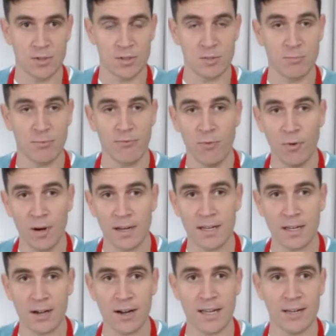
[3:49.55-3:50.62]
So before I get
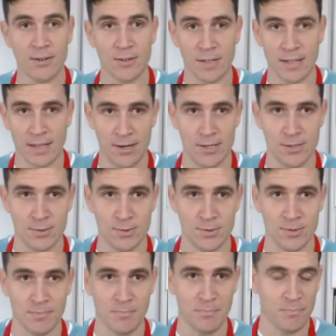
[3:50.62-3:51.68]
cracking on the curry
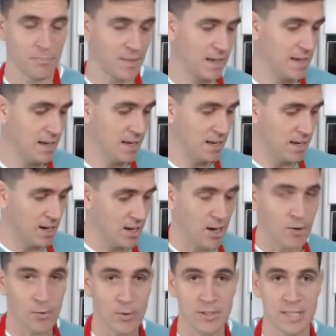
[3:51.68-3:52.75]
sauce,
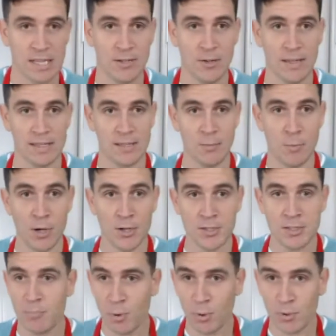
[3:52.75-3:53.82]
I want to tell you that the most
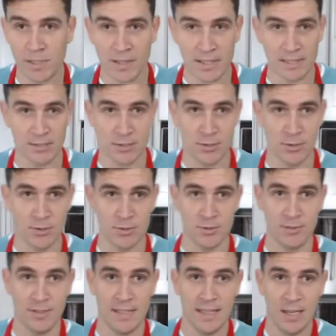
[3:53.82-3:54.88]
important thing to do
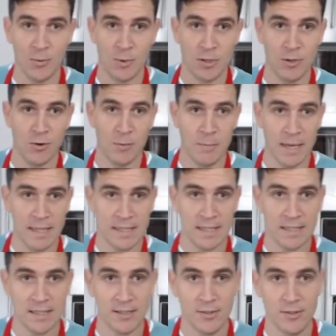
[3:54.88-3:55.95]
when you are
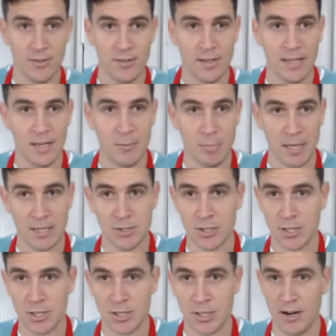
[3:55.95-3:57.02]
making butter
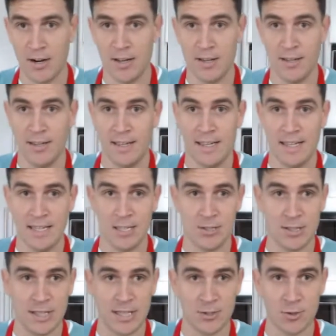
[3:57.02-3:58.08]
chicken curry
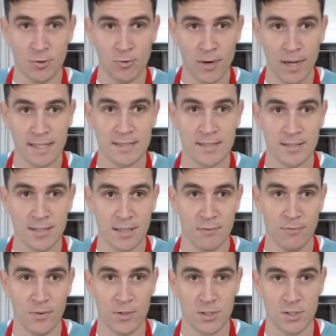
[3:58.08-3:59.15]
is to get your raita
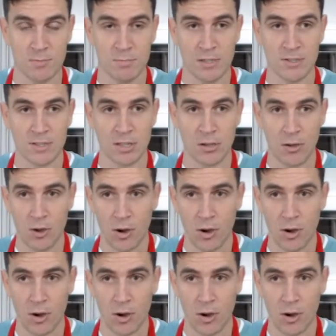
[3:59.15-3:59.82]
done first, because the